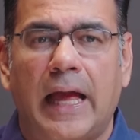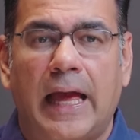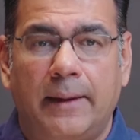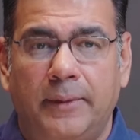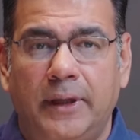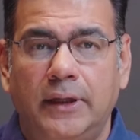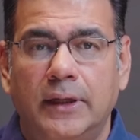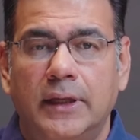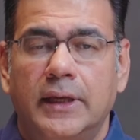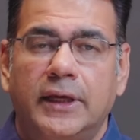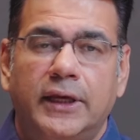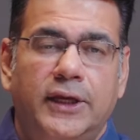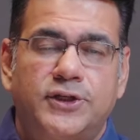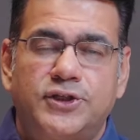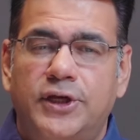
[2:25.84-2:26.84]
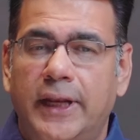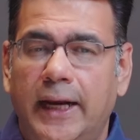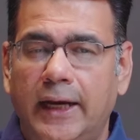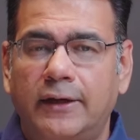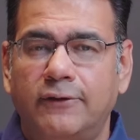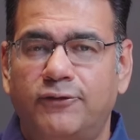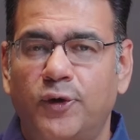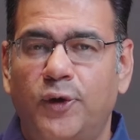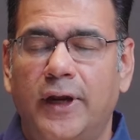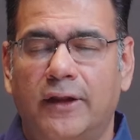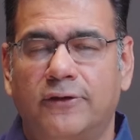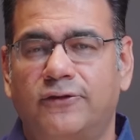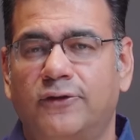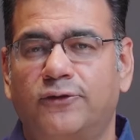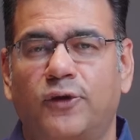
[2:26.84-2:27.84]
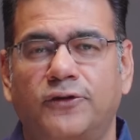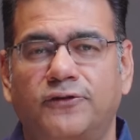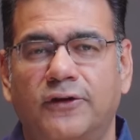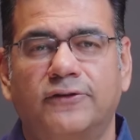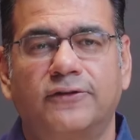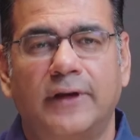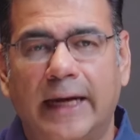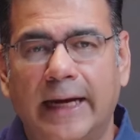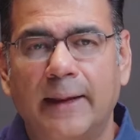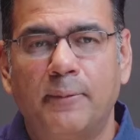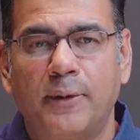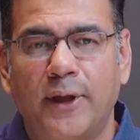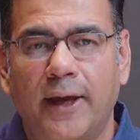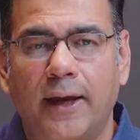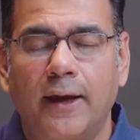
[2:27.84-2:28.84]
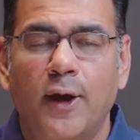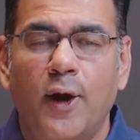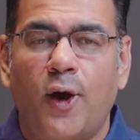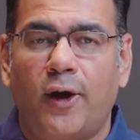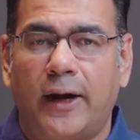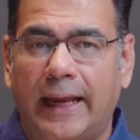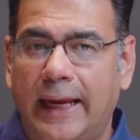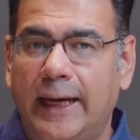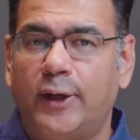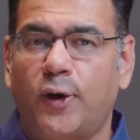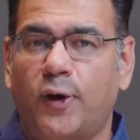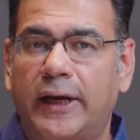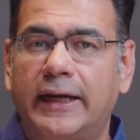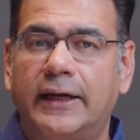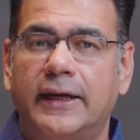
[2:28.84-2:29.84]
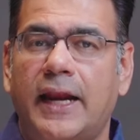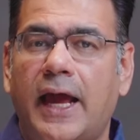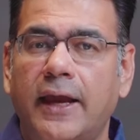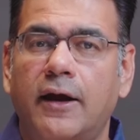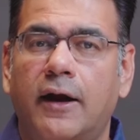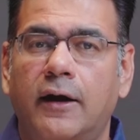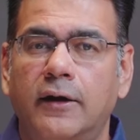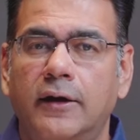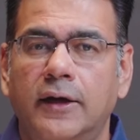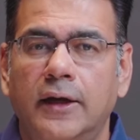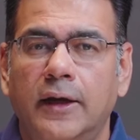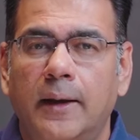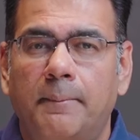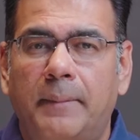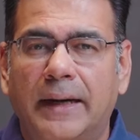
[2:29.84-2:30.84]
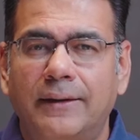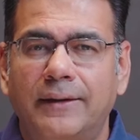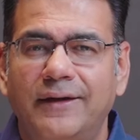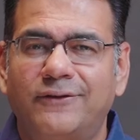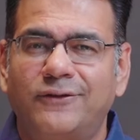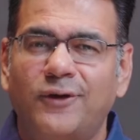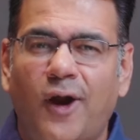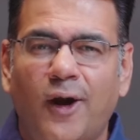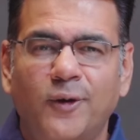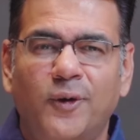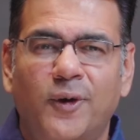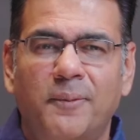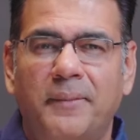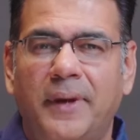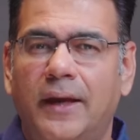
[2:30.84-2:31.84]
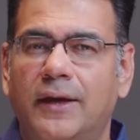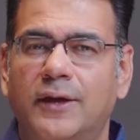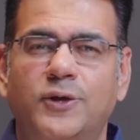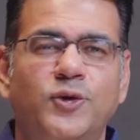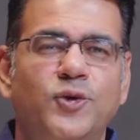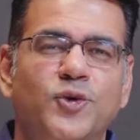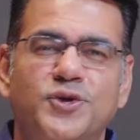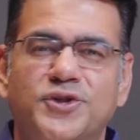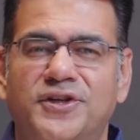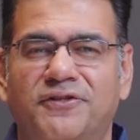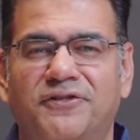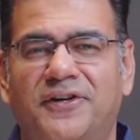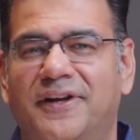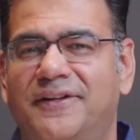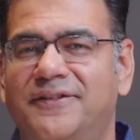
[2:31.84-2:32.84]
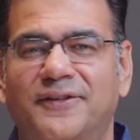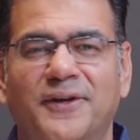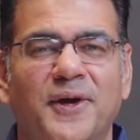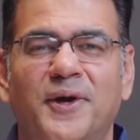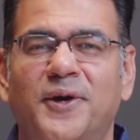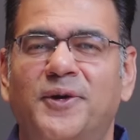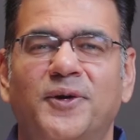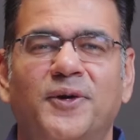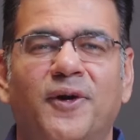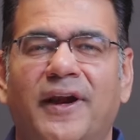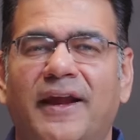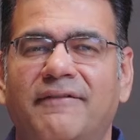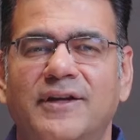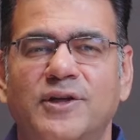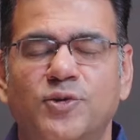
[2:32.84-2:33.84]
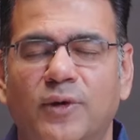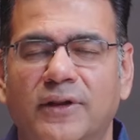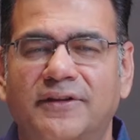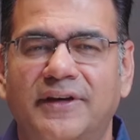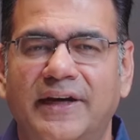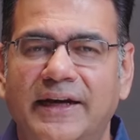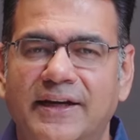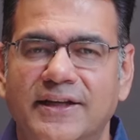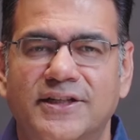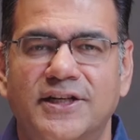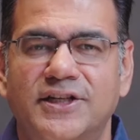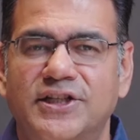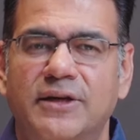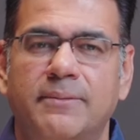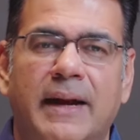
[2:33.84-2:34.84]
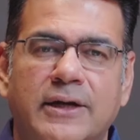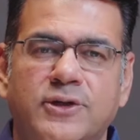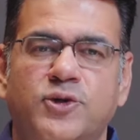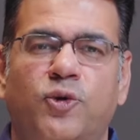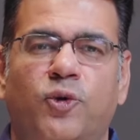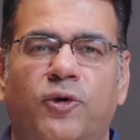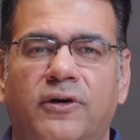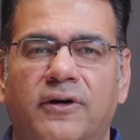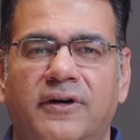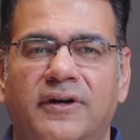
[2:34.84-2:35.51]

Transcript: I mean, it's great if you get a 6 on 6 in AWA or an 8 on 8 in IR, but it's not going to make a huge difference to your eventual 3-digit GMAT score.